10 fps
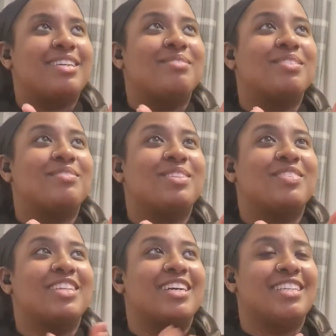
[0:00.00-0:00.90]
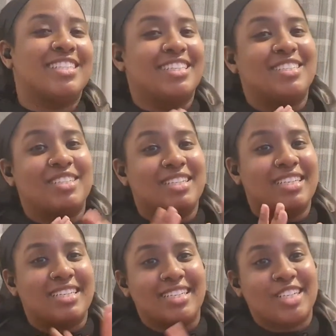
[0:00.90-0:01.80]
Rahma's Vlogmadan is
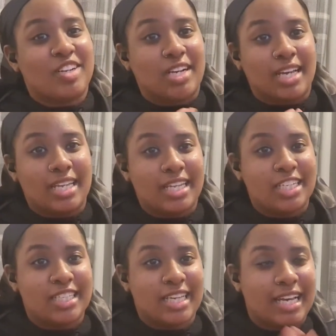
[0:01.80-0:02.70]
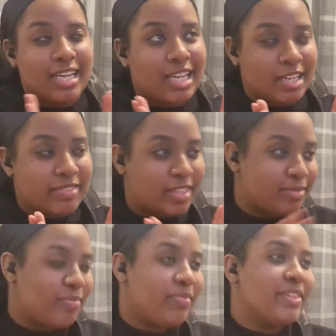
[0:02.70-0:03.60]
literally cricket energy and I love
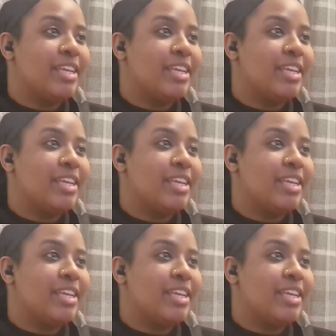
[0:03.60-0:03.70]
it.